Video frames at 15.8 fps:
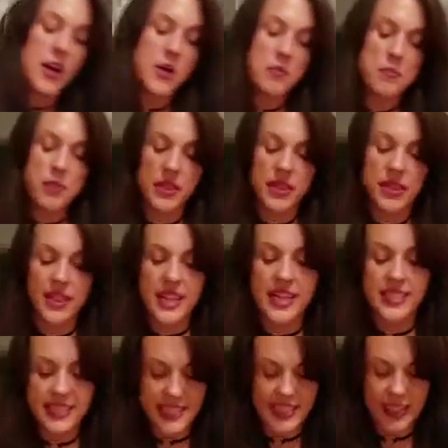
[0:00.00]

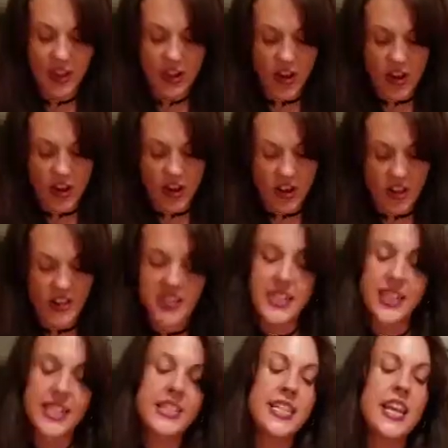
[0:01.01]
bless it all. And
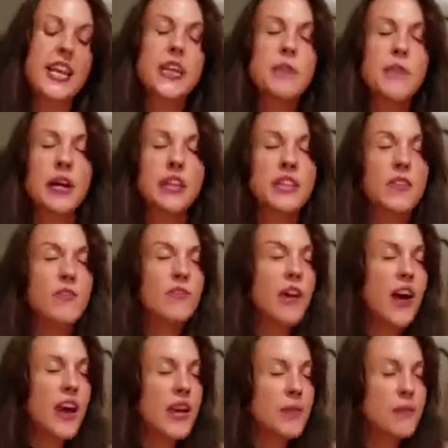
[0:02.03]
I take my
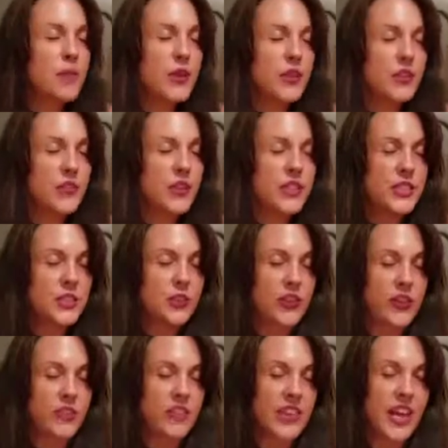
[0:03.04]
divine, beautiful sword
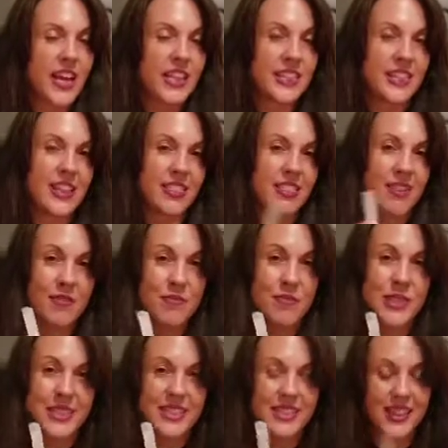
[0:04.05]
of light. I love my
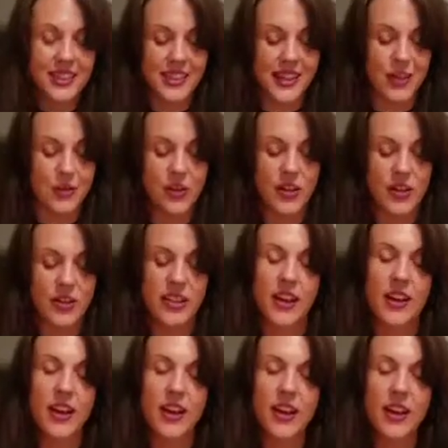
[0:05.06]
selenite one.
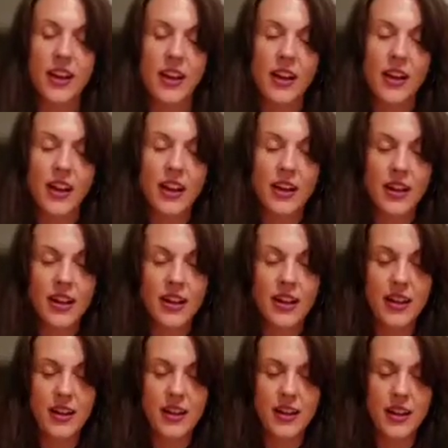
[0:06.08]

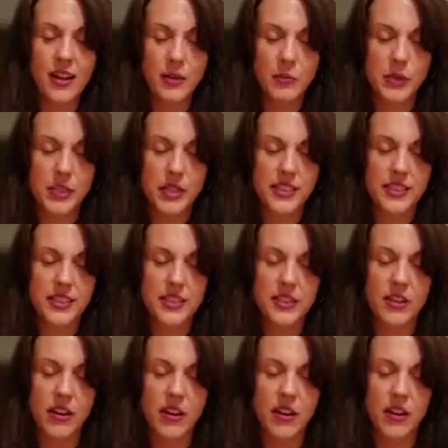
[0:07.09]
La la la, bless the
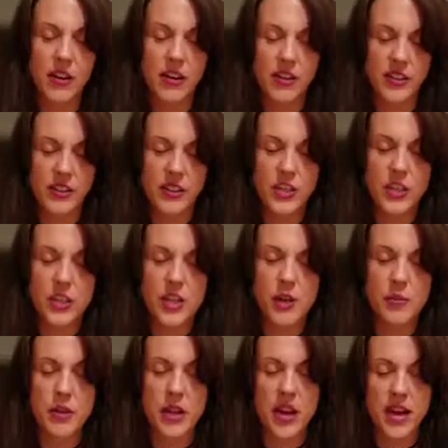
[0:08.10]
cards.
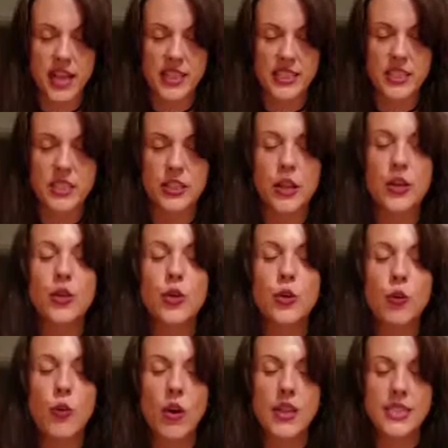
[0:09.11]
Geminis who
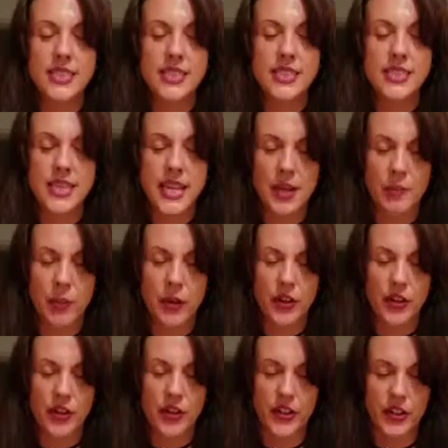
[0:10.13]
want to stay
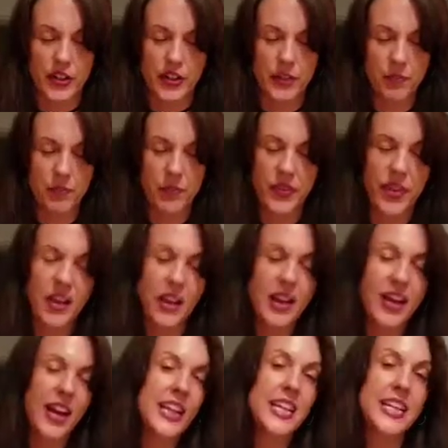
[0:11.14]
partnered.
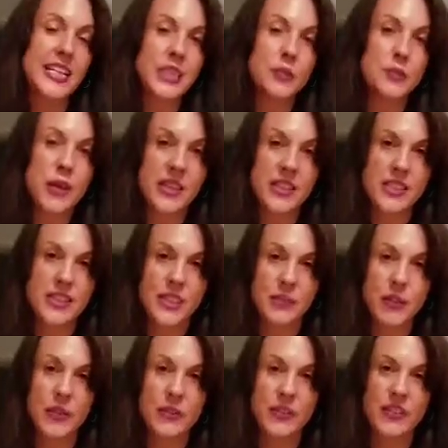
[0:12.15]
I didn't expect this to
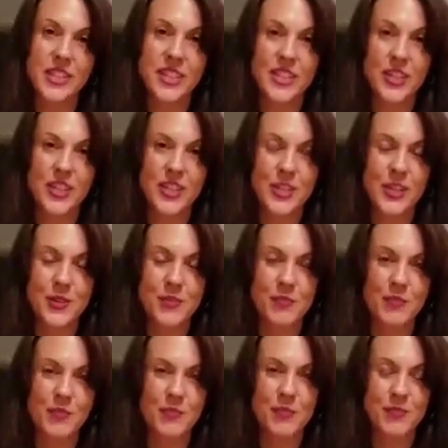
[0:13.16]
be a relationship
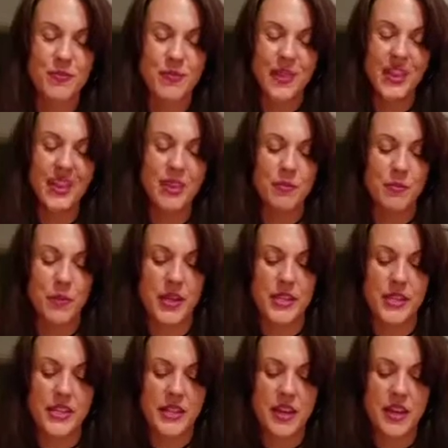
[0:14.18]
reading, but